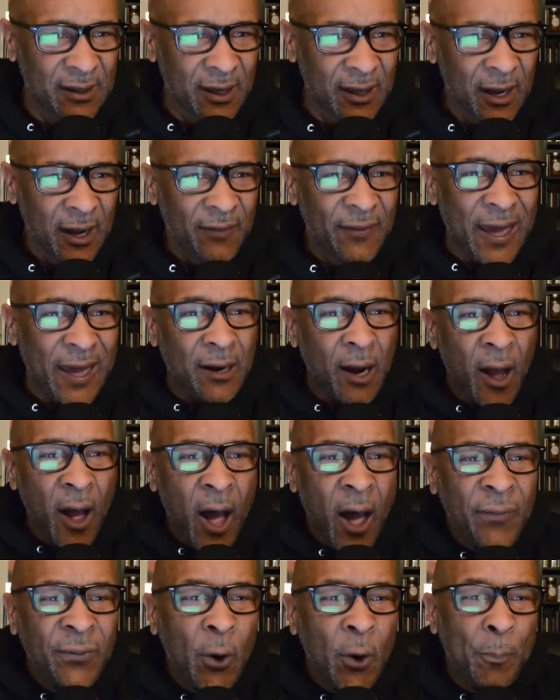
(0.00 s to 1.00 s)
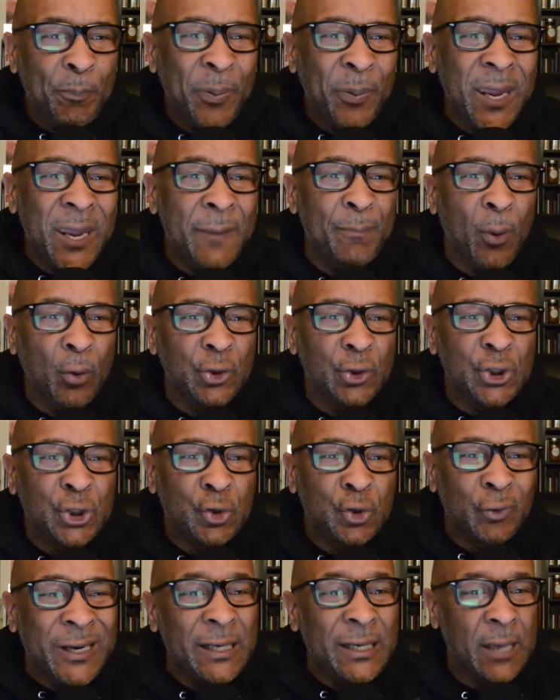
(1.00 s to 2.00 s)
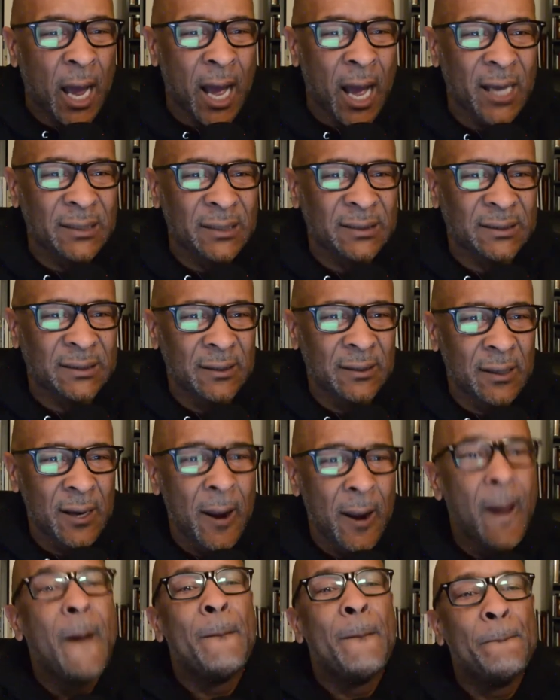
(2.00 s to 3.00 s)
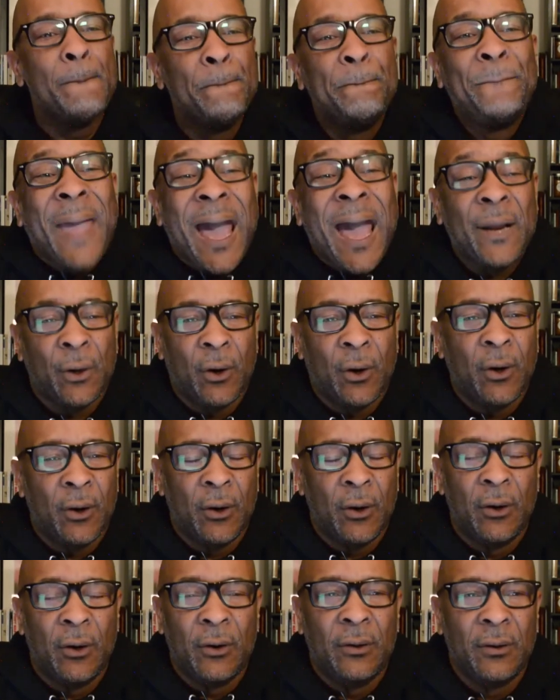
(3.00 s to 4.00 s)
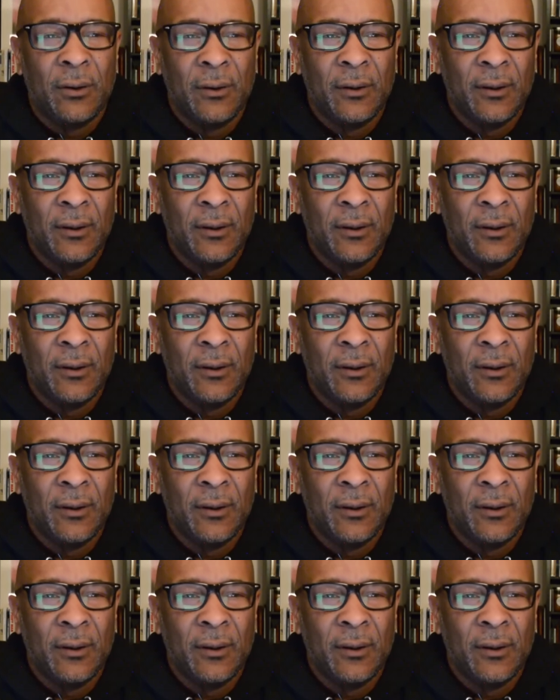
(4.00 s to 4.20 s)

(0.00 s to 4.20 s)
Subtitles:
that other people treat us better